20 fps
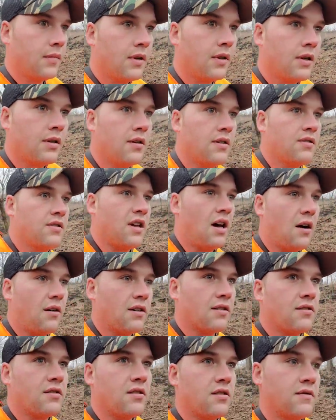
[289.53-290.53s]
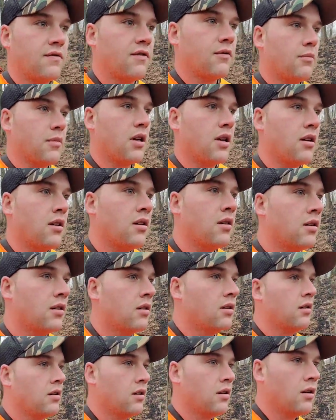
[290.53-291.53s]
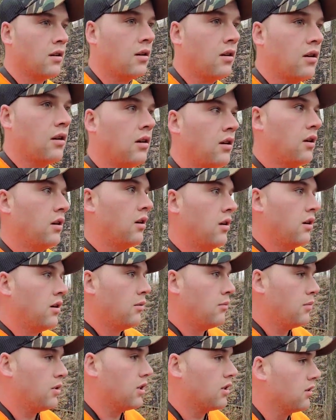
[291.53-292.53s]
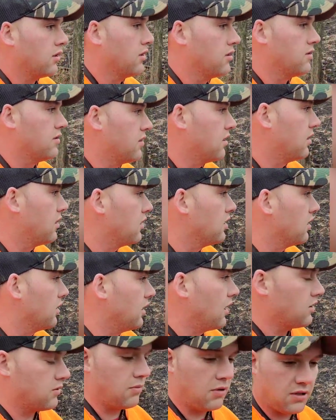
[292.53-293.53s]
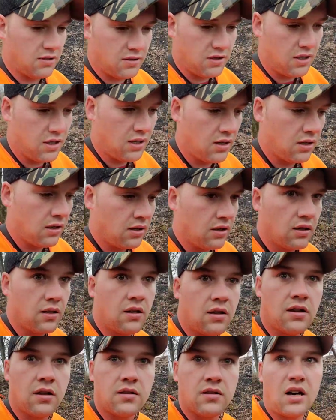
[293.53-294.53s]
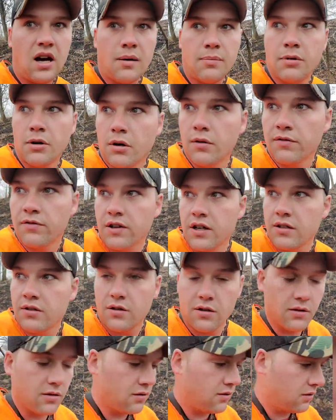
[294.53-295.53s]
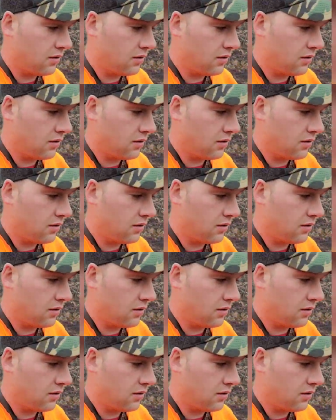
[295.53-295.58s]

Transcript: This scouting season for me, because it allows me to see the topo features